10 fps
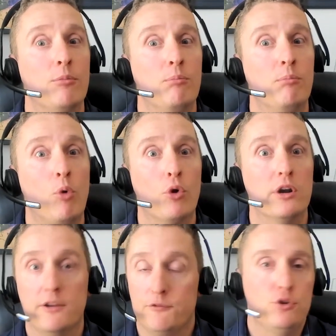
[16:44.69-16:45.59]
more,
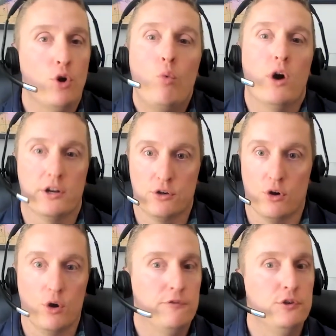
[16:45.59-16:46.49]
if you don't want to
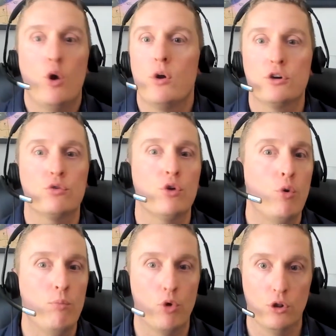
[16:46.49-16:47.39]
grow, if you don't want to grow
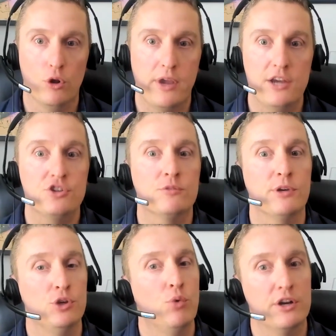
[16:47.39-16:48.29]
more locations,
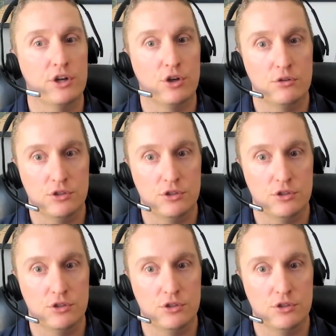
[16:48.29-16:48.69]
but you want